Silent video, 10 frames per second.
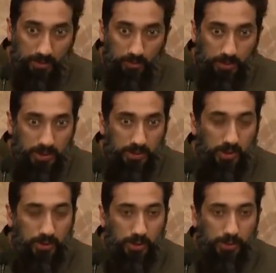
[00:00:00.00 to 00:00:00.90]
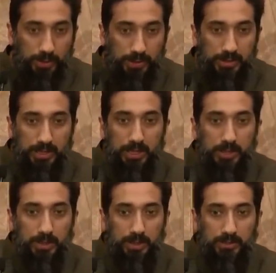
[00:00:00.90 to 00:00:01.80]
We teach our children
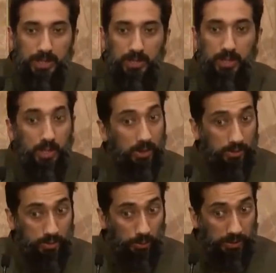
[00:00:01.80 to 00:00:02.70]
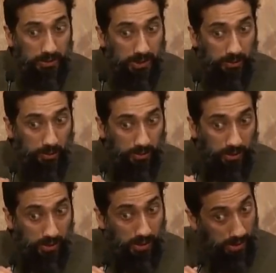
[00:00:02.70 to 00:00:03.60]
things like, don't eat that
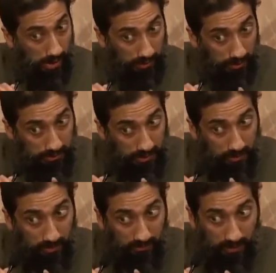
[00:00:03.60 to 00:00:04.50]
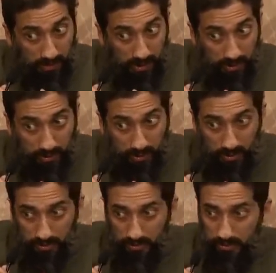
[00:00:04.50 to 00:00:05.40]
cookie. Allah's going to be very angry.